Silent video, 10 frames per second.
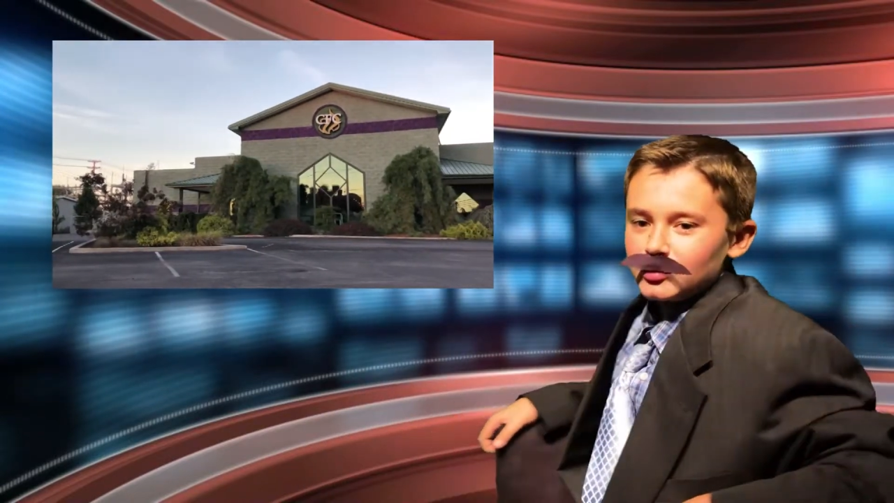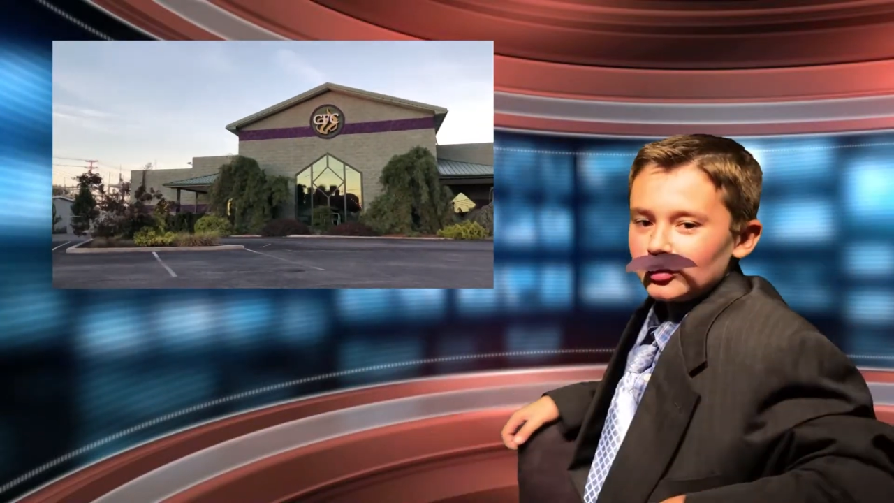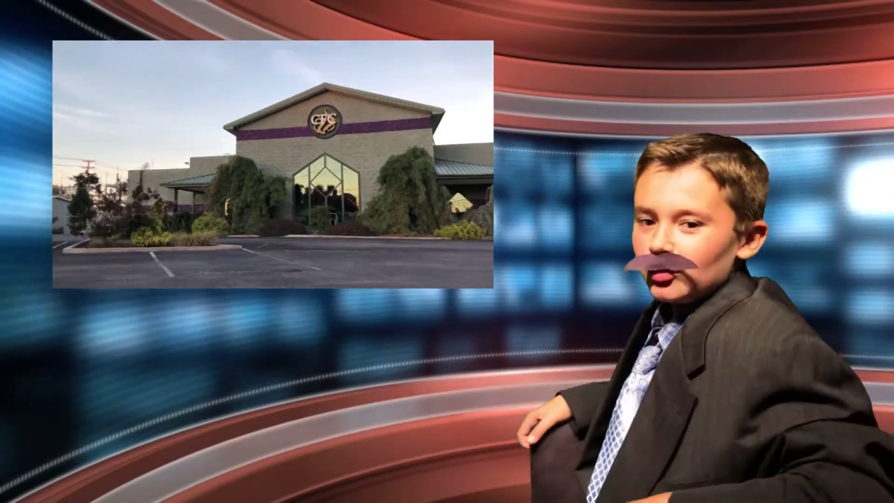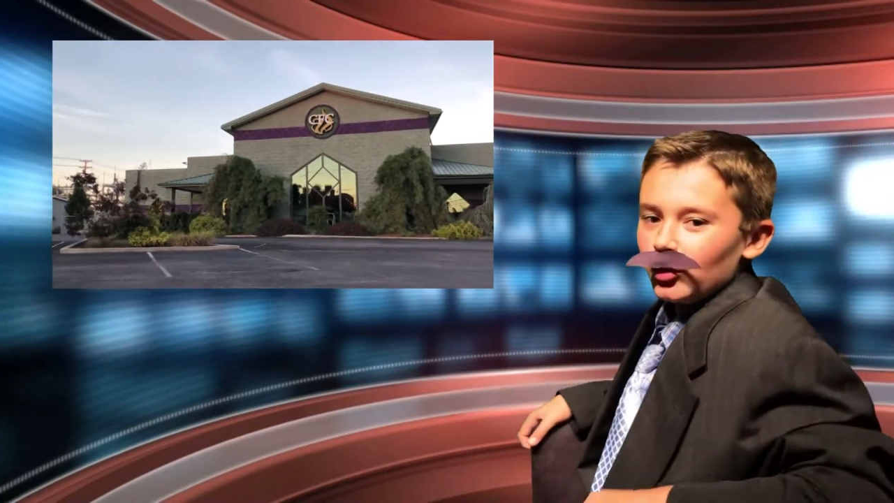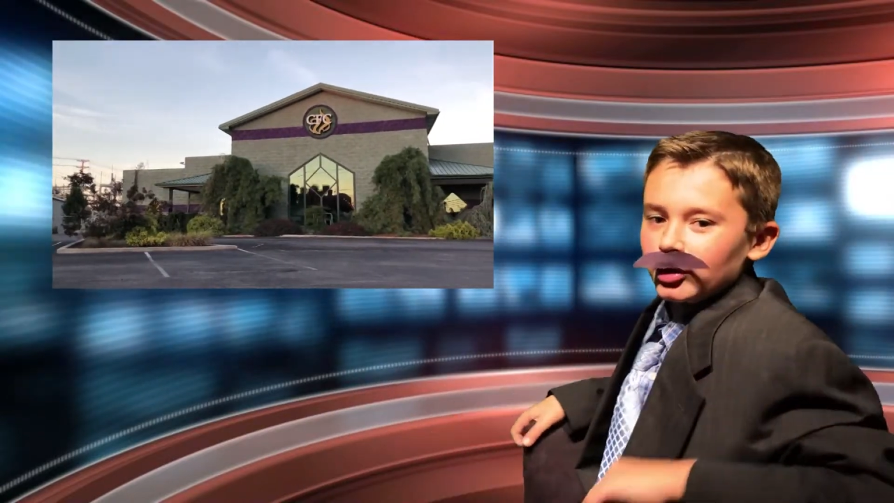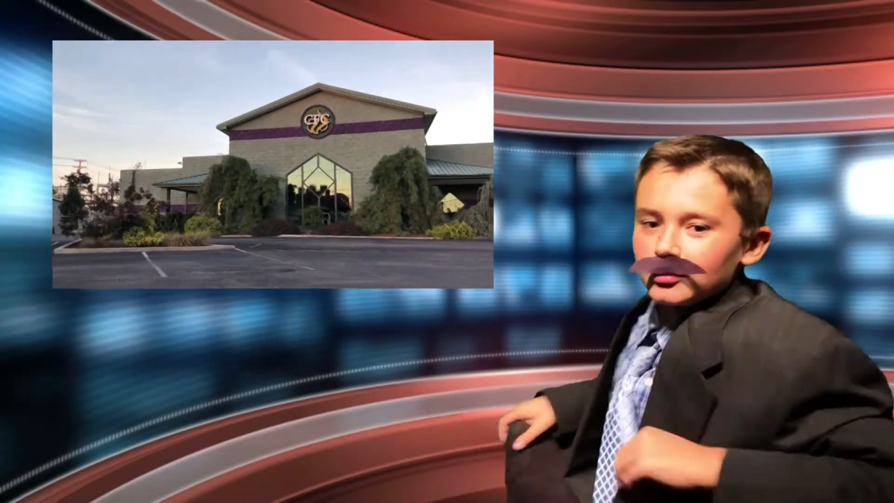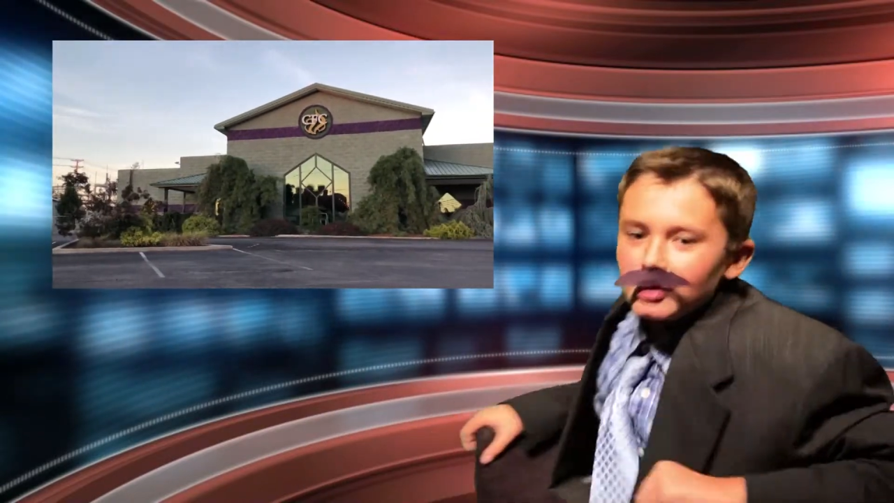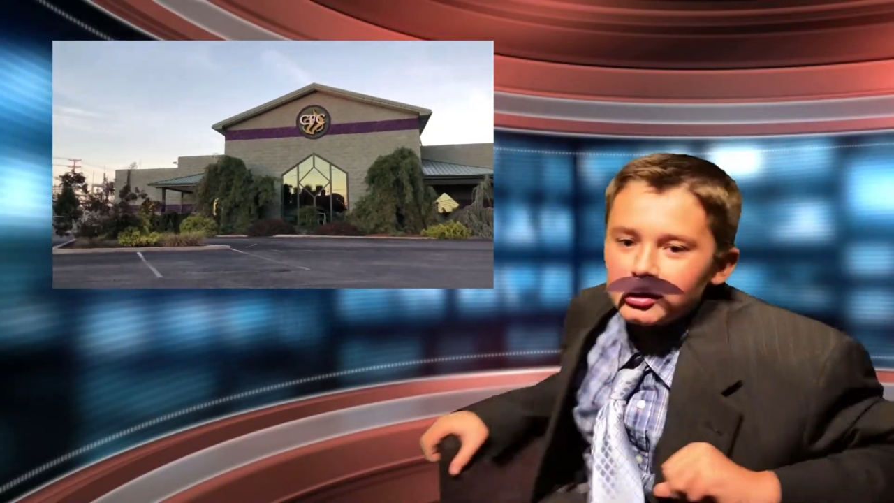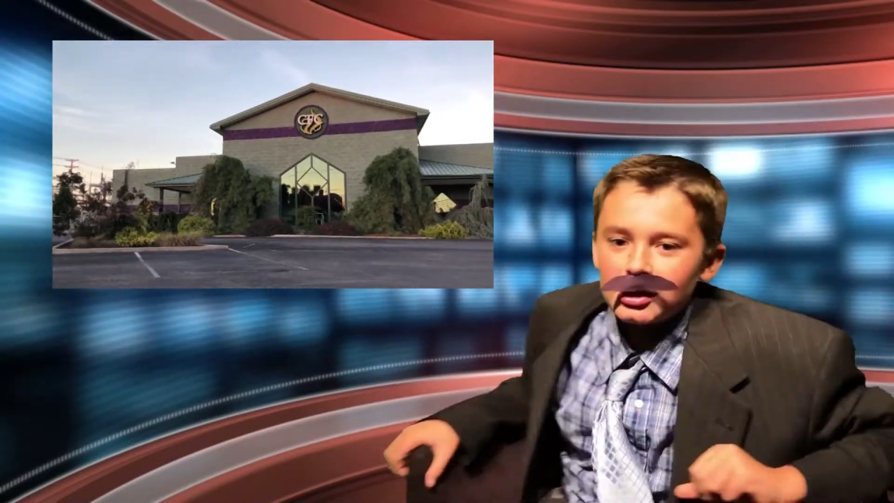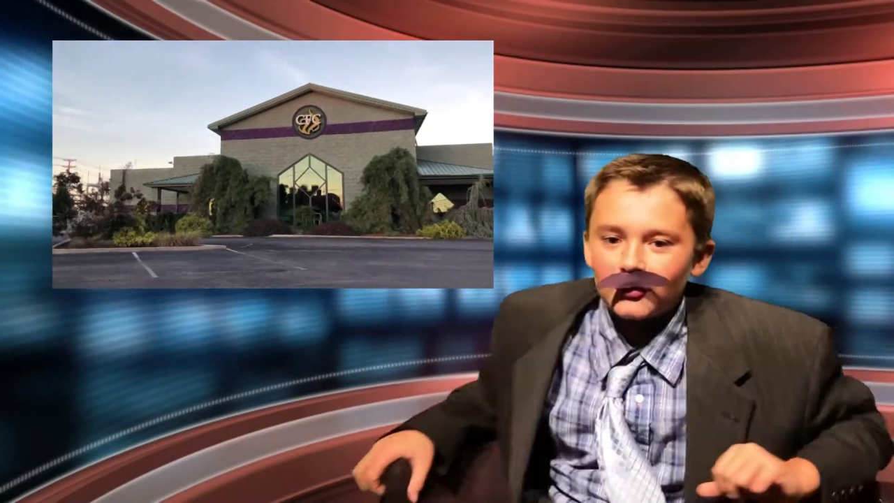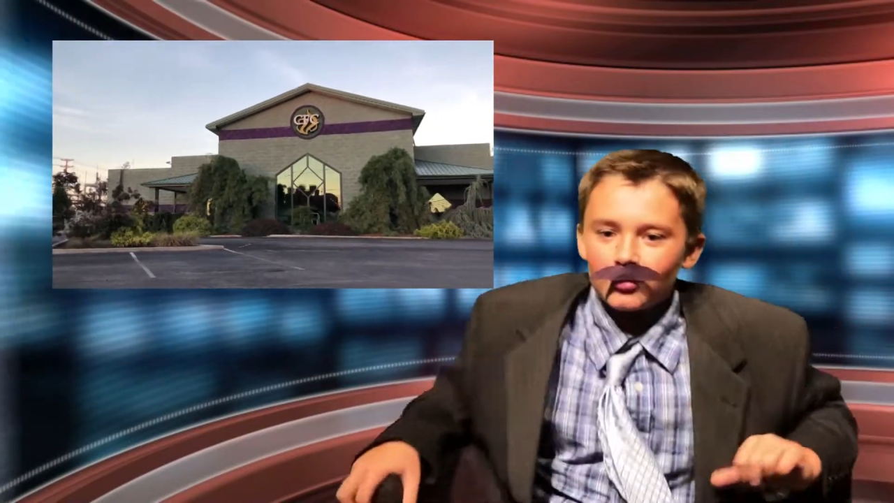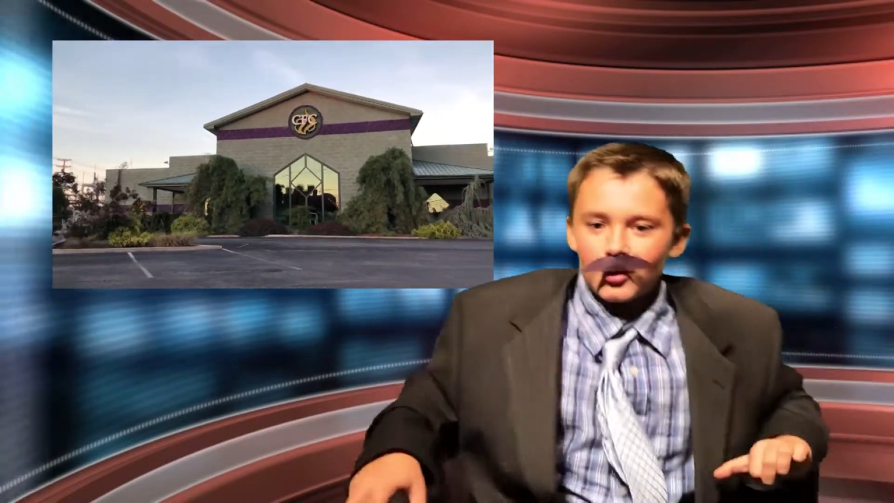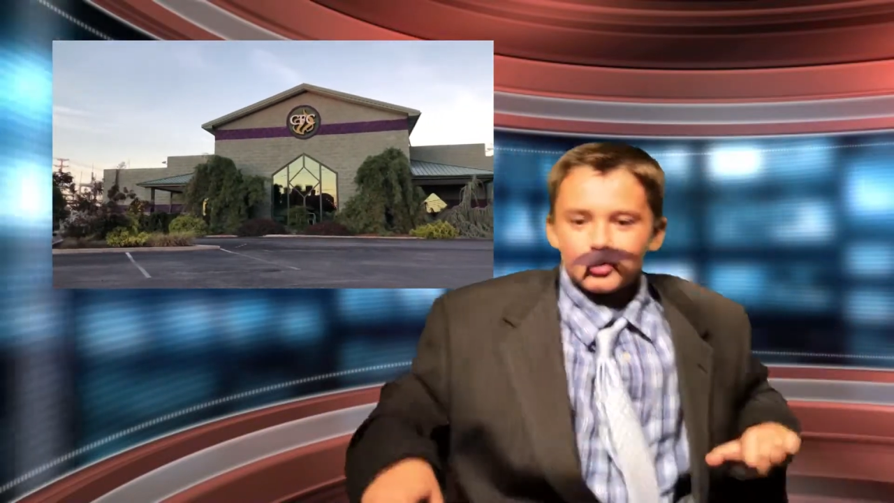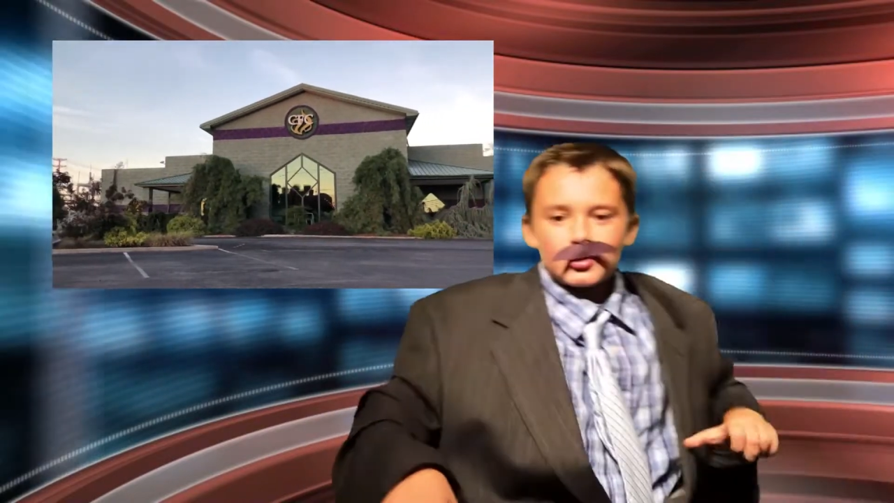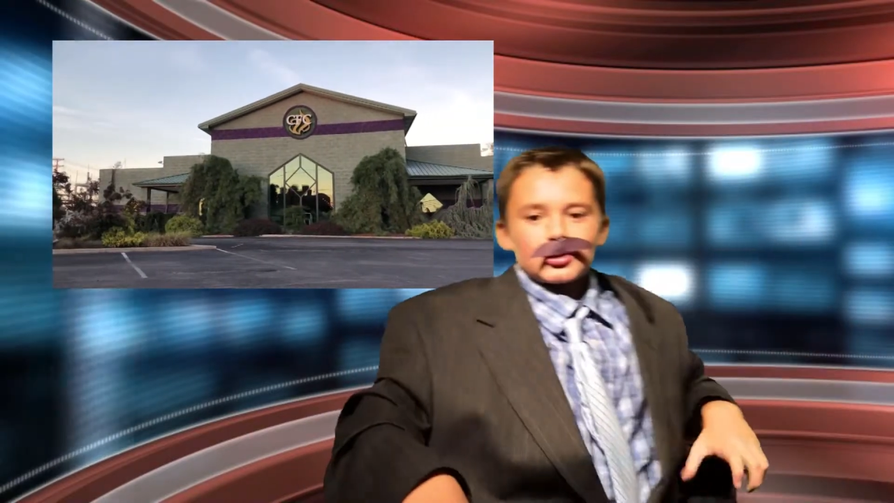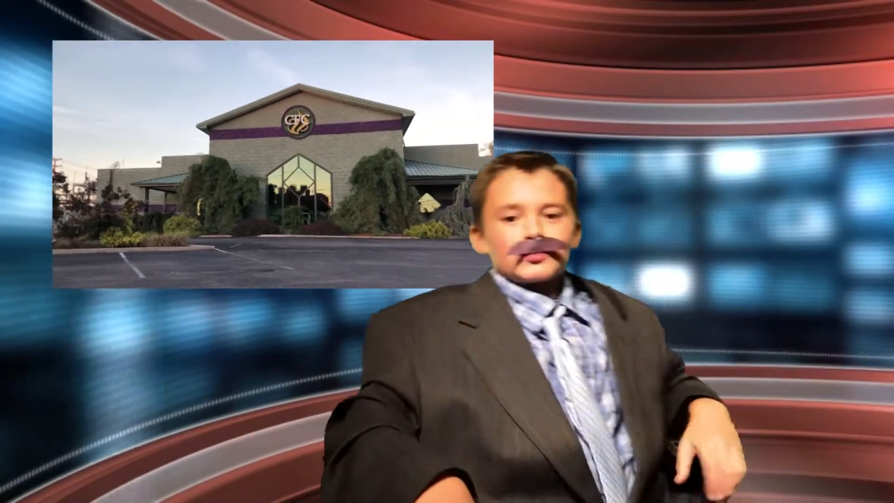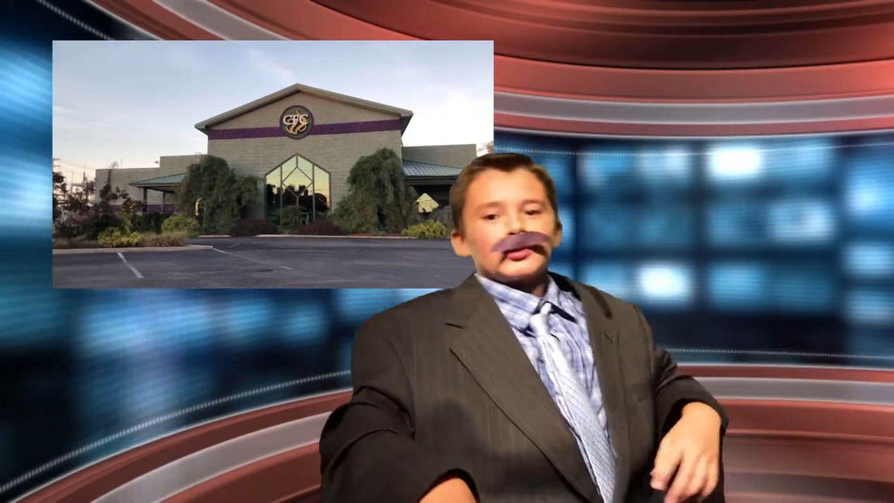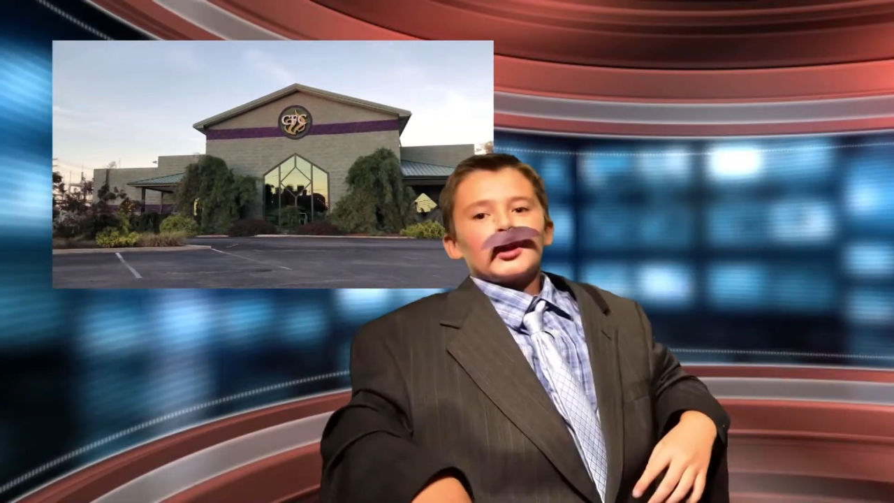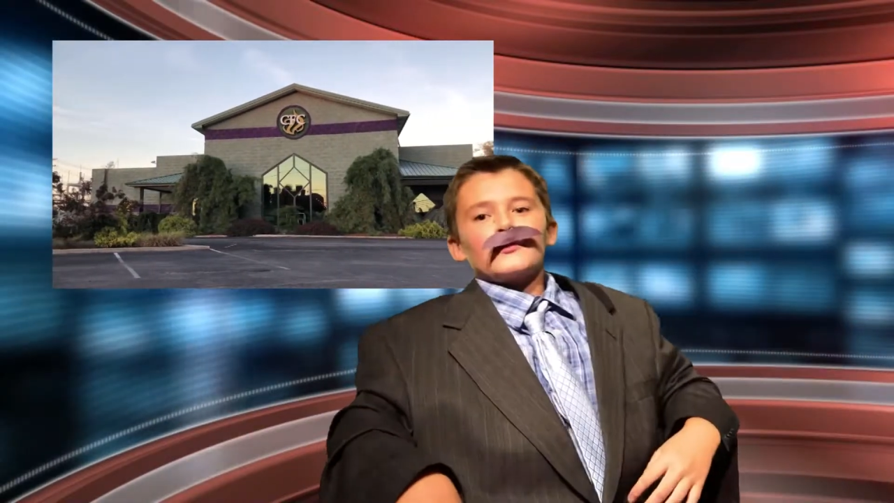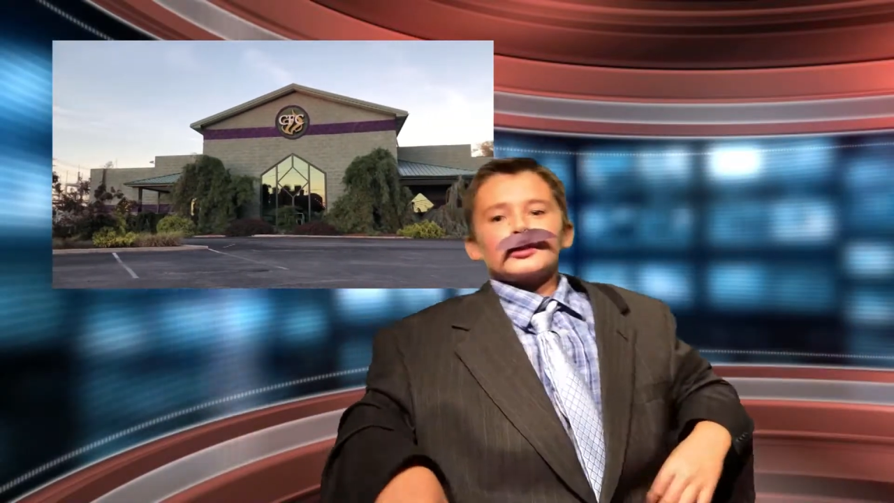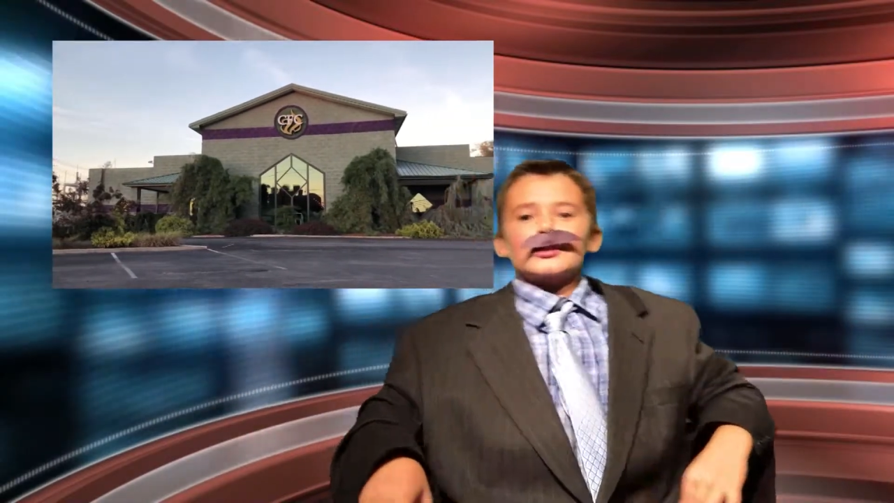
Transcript: been reported missing from our church's beloved